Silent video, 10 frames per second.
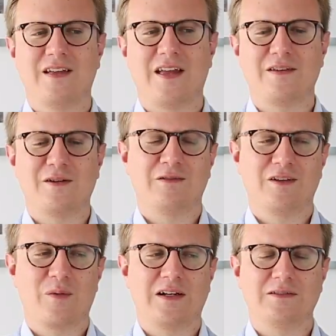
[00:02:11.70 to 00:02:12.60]
and you don't
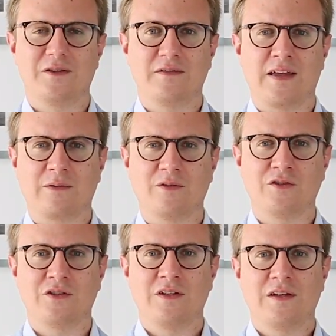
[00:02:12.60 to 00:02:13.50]
really want to learn the
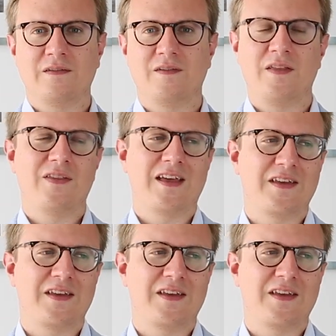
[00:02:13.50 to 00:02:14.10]
language, then the